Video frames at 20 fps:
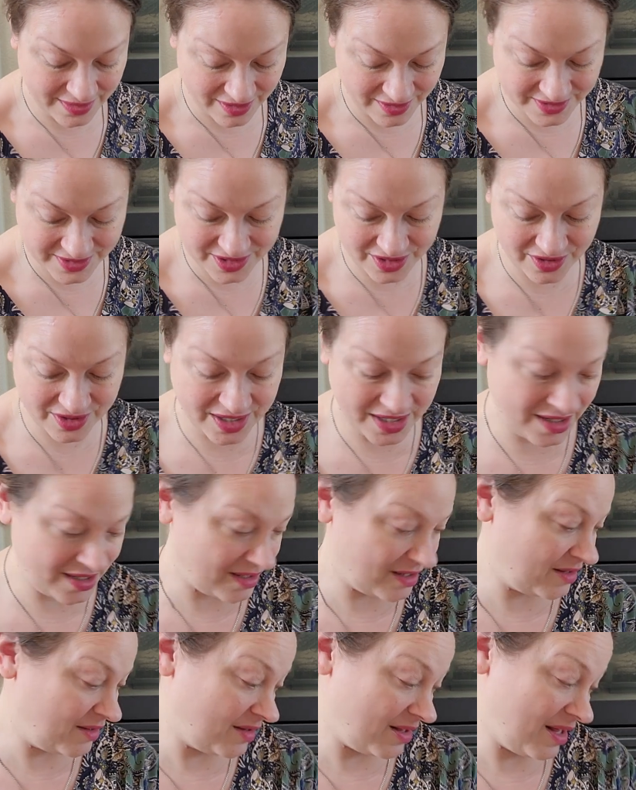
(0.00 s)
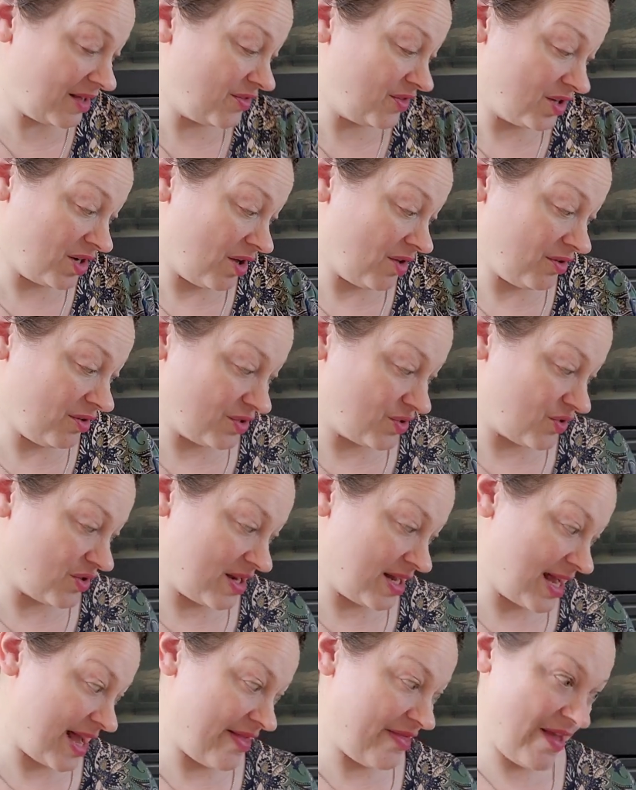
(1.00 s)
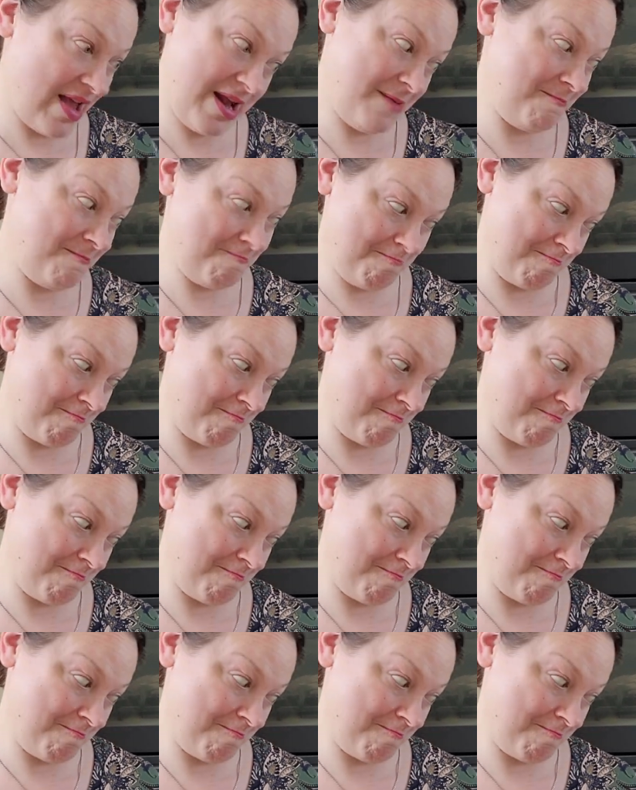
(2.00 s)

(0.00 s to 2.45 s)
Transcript: I'll start getting it at the Dollar Tree again